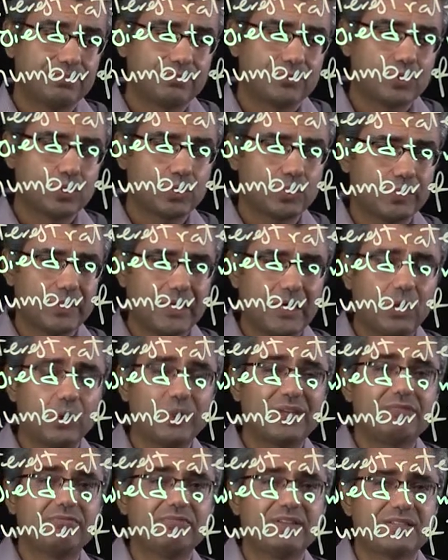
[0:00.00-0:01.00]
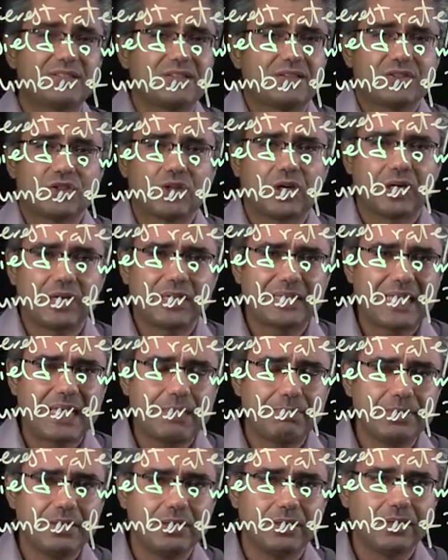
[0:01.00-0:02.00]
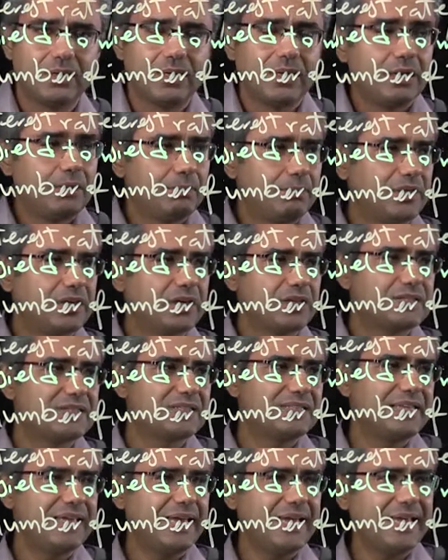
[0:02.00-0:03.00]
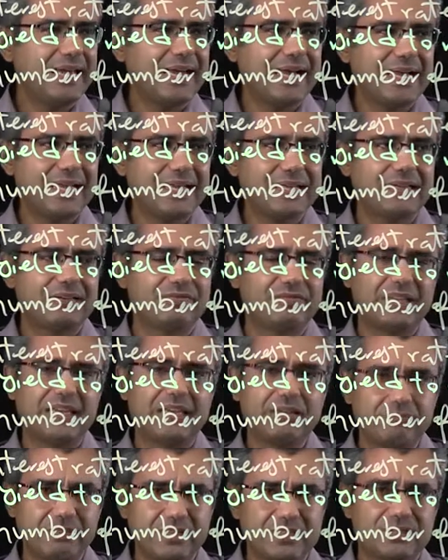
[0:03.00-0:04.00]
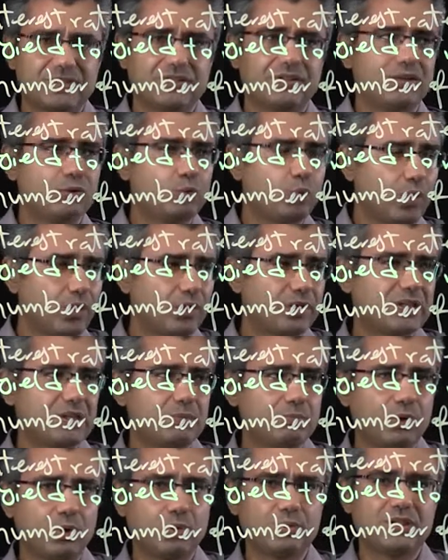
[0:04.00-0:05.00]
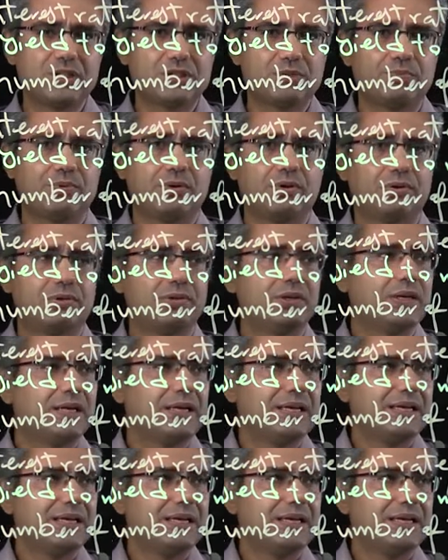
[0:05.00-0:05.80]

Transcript: So now investors are not happy because they have, the investor who already bought this bond,